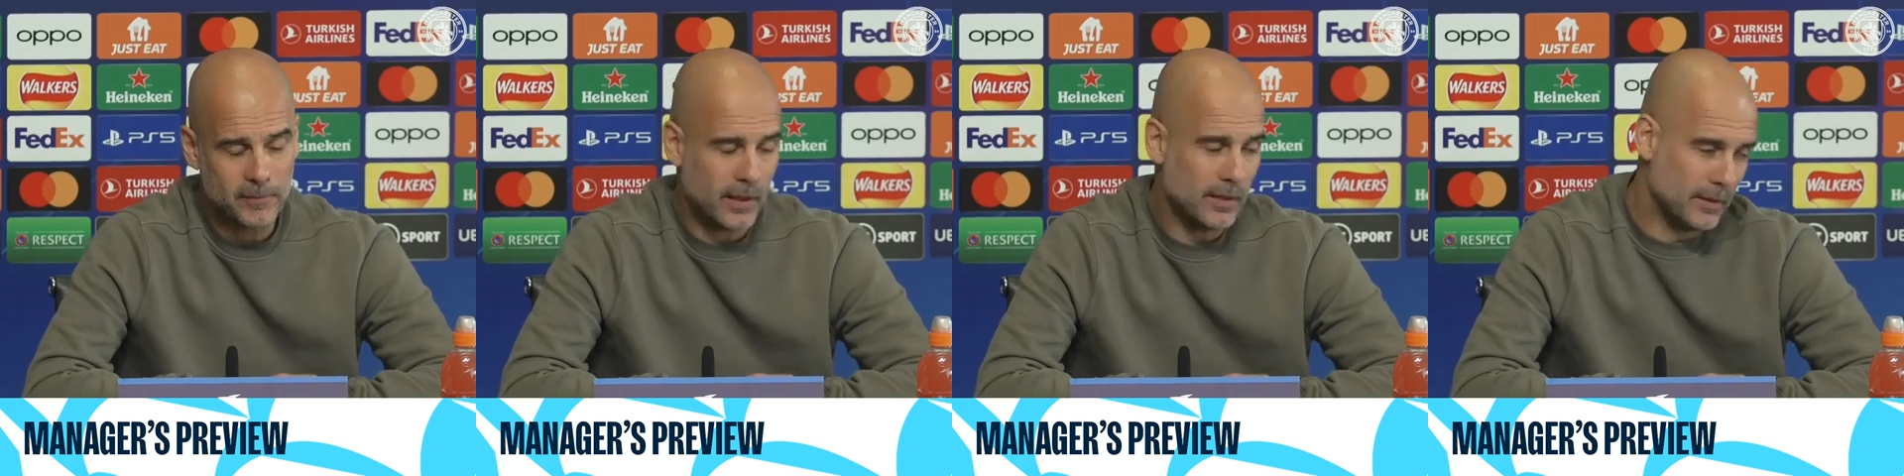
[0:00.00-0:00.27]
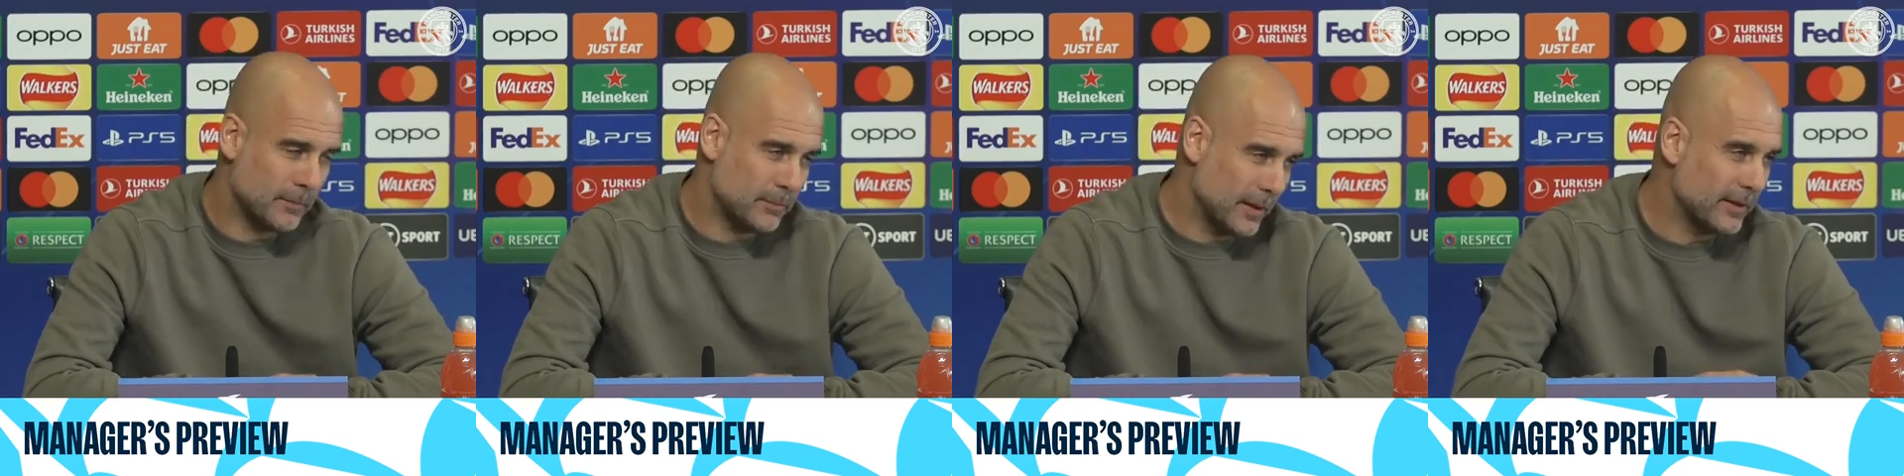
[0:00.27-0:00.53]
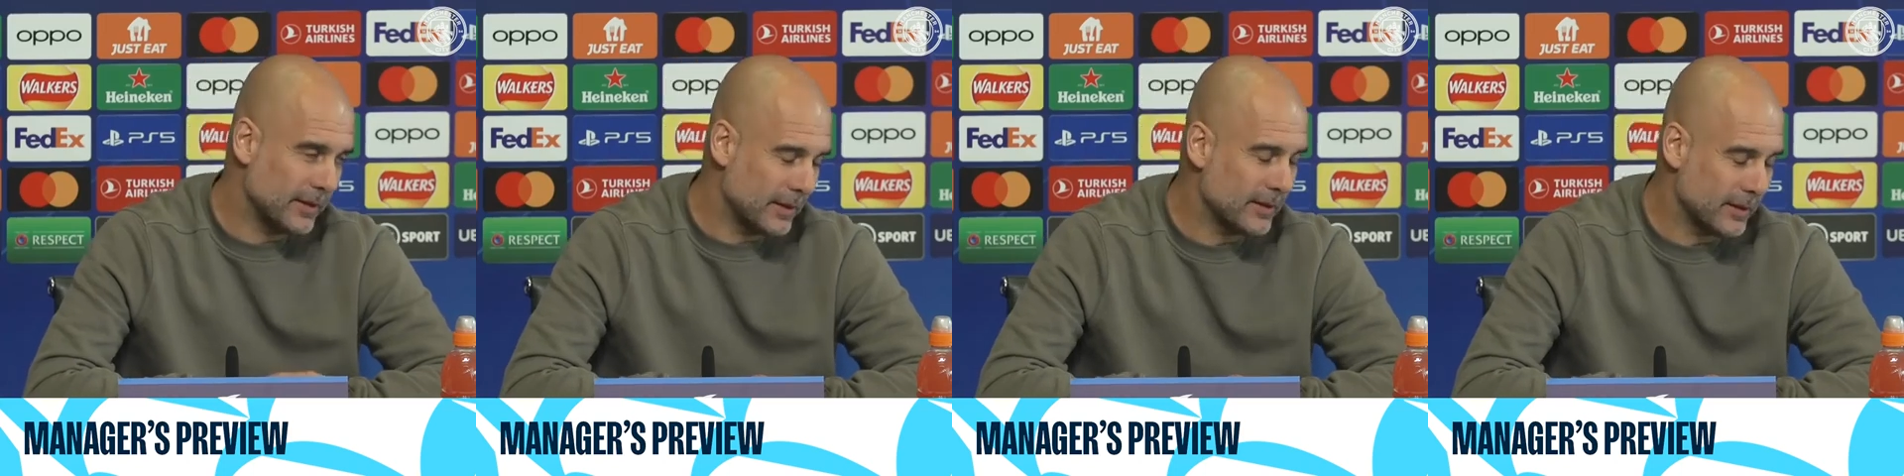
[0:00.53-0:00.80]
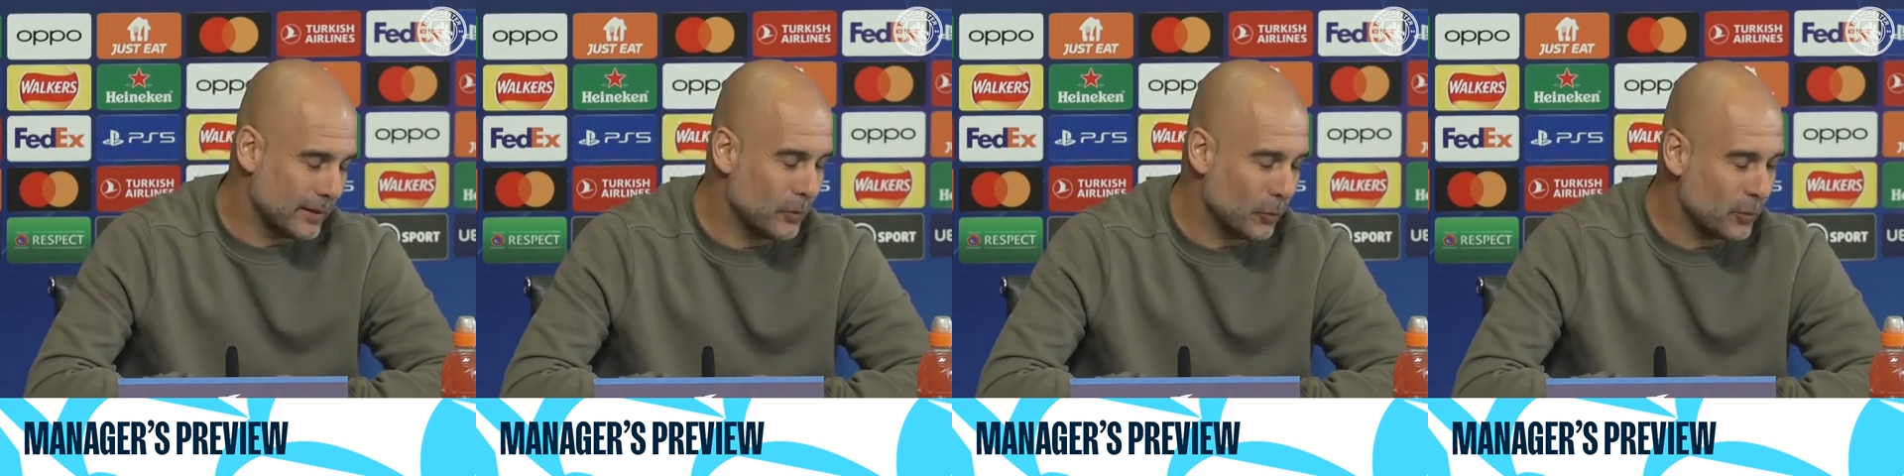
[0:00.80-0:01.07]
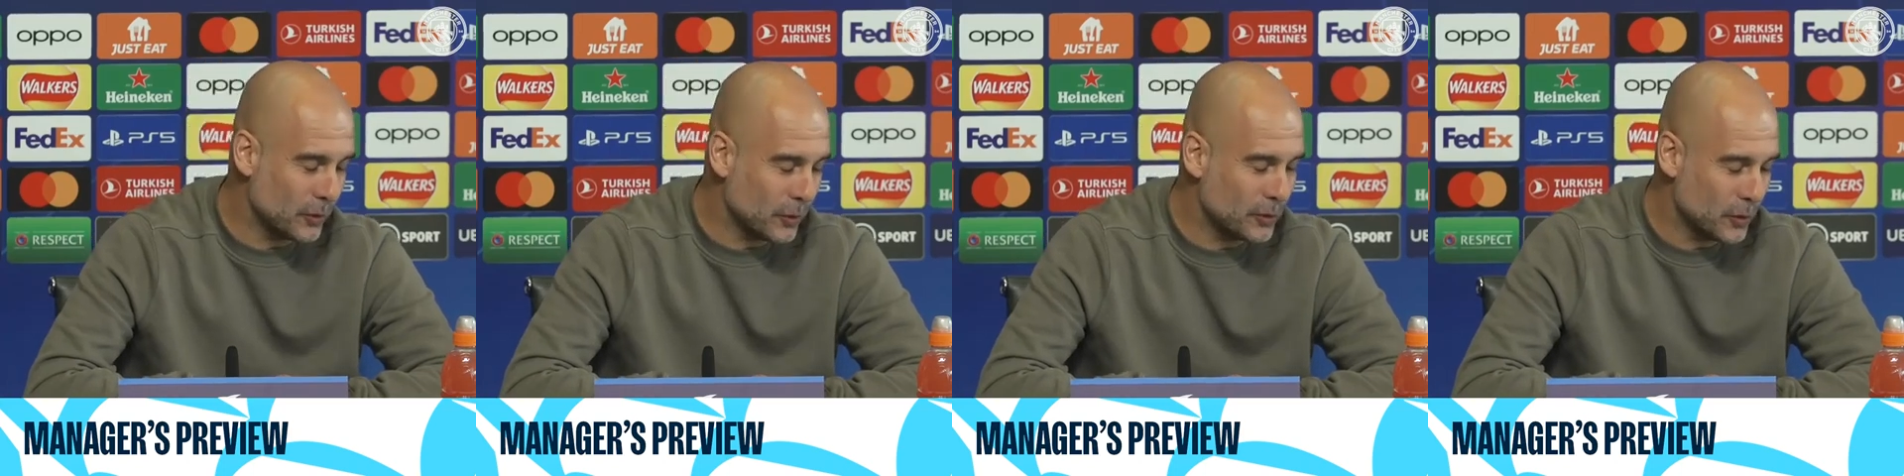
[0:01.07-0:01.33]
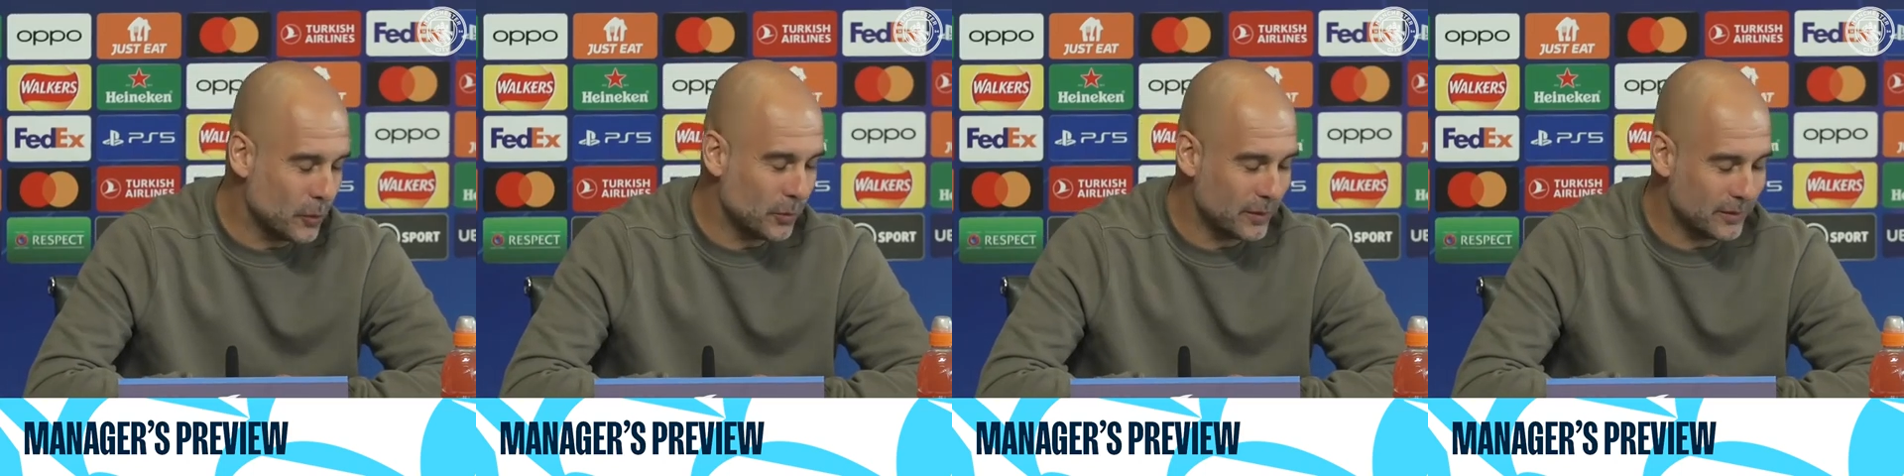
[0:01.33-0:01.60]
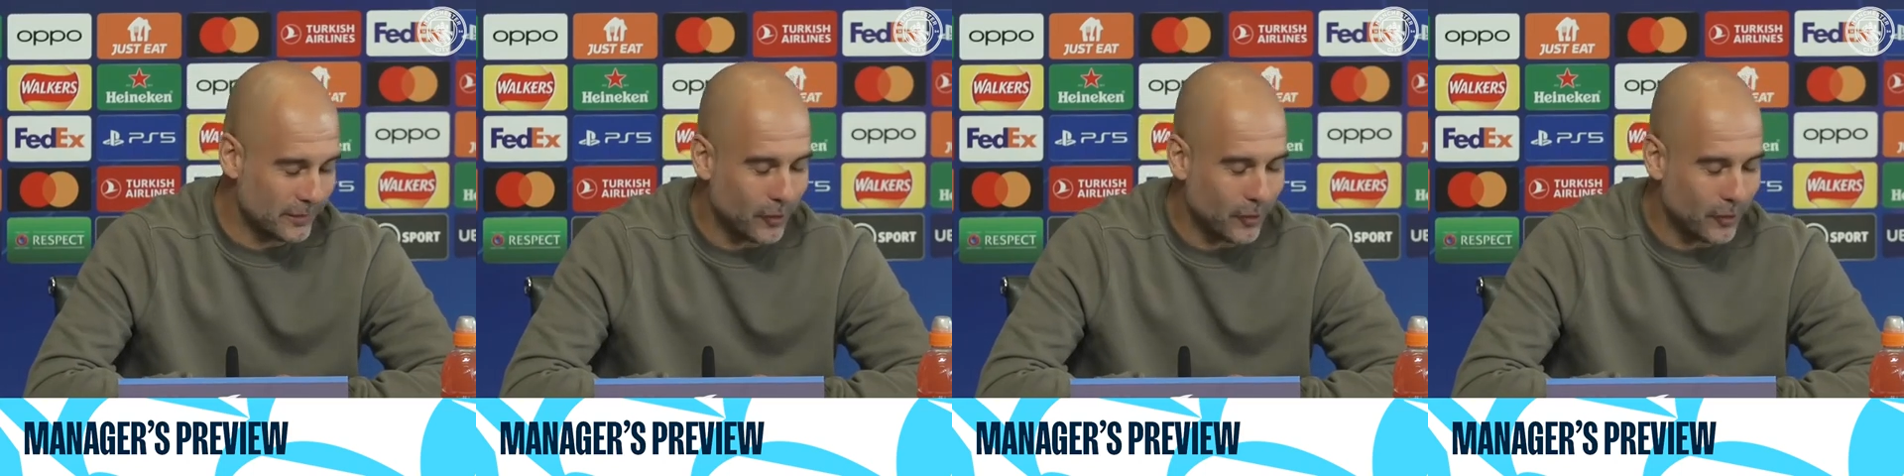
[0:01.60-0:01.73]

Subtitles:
No, you will.